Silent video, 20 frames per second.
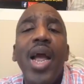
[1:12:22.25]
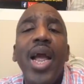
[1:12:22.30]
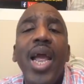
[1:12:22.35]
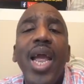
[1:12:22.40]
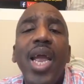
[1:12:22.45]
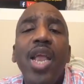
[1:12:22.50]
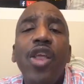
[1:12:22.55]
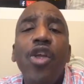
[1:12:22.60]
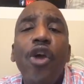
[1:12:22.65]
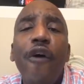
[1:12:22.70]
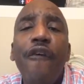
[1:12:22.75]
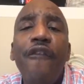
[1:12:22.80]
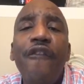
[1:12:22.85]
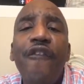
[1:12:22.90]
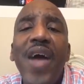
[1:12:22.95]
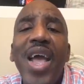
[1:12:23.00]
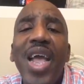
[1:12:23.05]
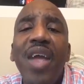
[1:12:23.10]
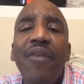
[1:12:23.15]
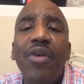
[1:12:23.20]
in your
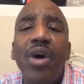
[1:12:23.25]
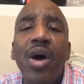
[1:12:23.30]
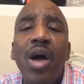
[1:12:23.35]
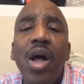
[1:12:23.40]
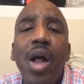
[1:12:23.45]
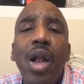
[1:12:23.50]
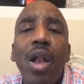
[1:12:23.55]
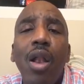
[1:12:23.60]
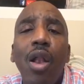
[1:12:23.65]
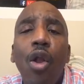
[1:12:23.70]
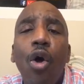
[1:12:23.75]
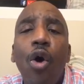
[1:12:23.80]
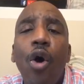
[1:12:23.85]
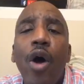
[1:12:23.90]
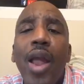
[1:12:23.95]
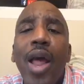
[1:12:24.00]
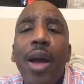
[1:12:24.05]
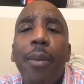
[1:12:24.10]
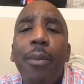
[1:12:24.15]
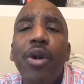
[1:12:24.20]
favor.
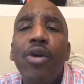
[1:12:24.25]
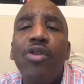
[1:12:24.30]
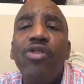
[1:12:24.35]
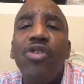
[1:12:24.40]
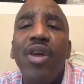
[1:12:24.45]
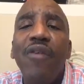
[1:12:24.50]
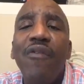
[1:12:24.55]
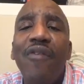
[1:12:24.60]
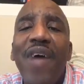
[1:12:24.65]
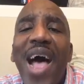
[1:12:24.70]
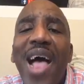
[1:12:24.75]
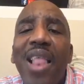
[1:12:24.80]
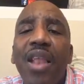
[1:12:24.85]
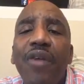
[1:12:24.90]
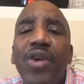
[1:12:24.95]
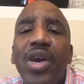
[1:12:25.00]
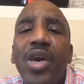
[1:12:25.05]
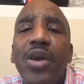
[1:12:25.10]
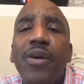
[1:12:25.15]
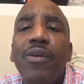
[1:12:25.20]
Lord have mercy.
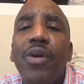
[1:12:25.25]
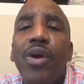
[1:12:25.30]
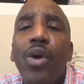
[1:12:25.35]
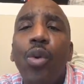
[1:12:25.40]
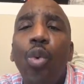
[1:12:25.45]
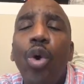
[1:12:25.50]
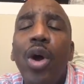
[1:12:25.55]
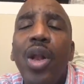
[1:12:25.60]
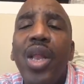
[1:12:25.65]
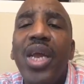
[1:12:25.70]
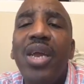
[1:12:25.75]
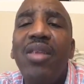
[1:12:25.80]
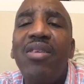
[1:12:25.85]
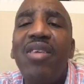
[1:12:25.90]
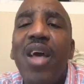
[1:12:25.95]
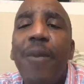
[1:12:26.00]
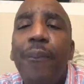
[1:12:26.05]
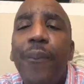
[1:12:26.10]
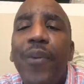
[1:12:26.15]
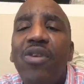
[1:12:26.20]
Valerie, Willie,
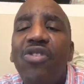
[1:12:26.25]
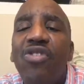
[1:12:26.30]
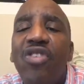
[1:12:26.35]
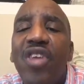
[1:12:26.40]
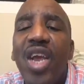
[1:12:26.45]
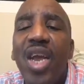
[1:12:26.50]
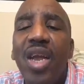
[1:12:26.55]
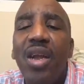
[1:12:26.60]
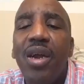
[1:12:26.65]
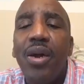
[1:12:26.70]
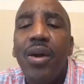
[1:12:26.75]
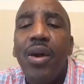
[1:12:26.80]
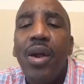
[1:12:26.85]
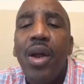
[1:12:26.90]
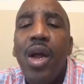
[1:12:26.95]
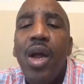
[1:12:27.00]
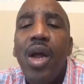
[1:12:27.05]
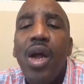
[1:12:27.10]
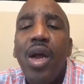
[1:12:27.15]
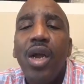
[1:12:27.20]
Tempest, Tina,
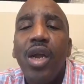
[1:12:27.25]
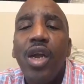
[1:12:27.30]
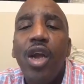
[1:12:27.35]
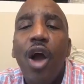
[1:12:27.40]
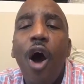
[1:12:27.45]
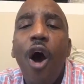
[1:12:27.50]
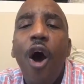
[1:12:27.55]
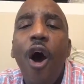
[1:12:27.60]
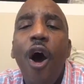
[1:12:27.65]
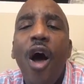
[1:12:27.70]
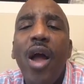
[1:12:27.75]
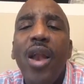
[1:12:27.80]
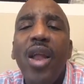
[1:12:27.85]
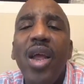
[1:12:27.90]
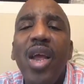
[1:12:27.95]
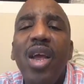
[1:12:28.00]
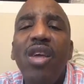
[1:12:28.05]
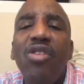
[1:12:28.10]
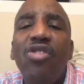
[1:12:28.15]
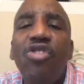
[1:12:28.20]
God
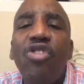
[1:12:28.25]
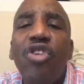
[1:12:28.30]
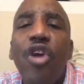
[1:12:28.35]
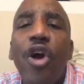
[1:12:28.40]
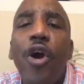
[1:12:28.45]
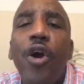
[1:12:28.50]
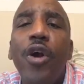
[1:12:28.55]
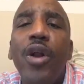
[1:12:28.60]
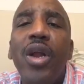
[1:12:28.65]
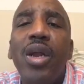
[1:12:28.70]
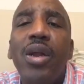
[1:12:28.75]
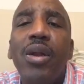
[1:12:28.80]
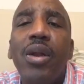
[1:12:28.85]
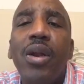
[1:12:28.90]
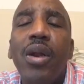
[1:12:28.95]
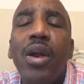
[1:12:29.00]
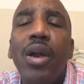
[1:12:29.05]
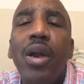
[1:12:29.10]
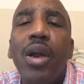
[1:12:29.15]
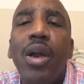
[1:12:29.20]
is turning.
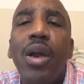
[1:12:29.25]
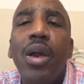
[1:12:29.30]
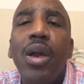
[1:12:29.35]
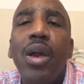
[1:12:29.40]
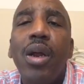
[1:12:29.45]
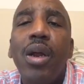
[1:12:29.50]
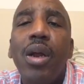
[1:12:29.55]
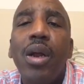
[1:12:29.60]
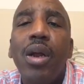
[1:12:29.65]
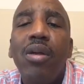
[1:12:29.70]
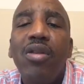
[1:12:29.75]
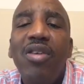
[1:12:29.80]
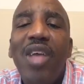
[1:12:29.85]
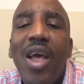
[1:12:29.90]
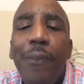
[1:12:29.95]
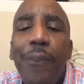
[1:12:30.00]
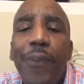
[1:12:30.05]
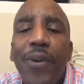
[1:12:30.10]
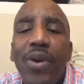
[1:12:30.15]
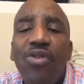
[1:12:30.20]

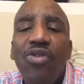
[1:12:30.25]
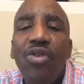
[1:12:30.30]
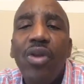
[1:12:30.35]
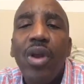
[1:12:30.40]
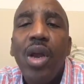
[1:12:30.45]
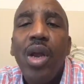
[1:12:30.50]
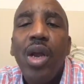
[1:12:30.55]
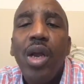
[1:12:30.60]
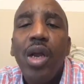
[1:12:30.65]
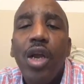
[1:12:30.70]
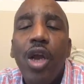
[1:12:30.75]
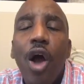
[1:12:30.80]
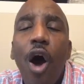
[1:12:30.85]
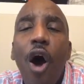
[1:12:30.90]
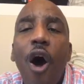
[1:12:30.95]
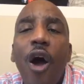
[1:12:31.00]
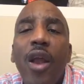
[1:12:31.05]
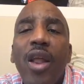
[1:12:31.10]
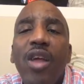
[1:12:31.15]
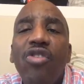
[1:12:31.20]
Tempest,
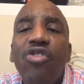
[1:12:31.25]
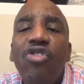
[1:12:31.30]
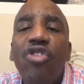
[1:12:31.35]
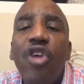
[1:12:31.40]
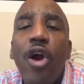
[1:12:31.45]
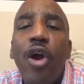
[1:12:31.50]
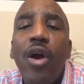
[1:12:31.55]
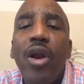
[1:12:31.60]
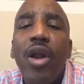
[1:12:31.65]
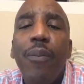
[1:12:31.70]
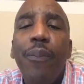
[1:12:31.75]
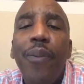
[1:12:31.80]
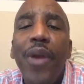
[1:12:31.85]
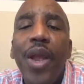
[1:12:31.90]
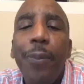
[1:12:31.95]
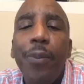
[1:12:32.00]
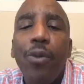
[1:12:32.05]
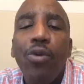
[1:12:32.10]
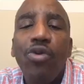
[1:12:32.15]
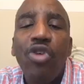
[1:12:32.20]
God is turning
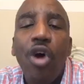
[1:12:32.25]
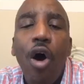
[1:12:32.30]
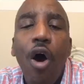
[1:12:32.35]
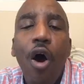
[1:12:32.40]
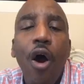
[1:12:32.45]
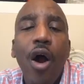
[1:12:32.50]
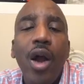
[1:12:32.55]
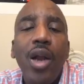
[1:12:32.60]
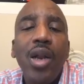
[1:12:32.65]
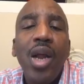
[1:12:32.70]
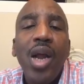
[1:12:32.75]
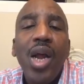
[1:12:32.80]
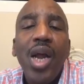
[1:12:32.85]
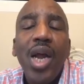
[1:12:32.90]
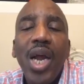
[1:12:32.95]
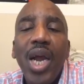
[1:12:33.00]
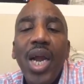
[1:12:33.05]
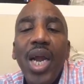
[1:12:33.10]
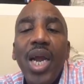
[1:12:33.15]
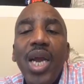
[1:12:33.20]
people's heart
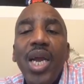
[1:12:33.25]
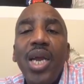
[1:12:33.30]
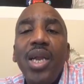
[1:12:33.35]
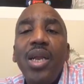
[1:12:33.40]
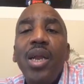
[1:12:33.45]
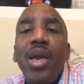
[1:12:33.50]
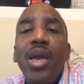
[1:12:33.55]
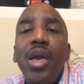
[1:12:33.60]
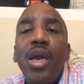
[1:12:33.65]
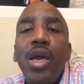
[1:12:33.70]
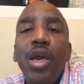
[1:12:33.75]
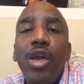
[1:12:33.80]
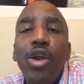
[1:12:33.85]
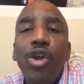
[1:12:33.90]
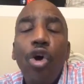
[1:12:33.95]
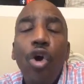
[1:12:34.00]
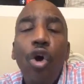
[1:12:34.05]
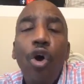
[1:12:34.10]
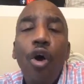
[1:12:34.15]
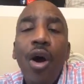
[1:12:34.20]
in
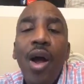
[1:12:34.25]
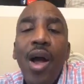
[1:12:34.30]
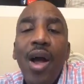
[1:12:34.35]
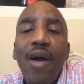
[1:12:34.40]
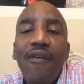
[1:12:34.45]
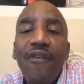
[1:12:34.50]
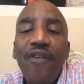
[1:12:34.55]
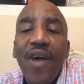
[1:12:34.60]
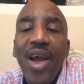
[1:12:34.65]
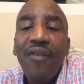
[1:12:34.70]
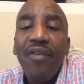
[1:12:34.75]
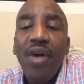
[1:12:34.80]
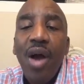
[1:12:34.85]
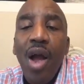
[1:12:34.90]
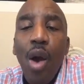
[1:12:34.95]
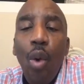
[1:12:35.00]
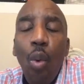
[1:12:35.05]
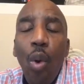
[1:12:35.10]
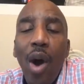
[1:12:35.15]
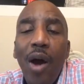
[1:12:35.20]
your favor.
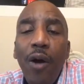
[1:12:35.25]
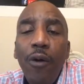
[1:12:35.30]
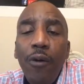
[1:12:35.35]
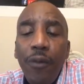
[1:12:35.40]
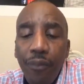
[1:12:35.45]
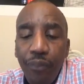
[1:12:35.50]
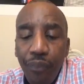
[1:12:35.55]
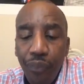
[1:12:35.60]
Well,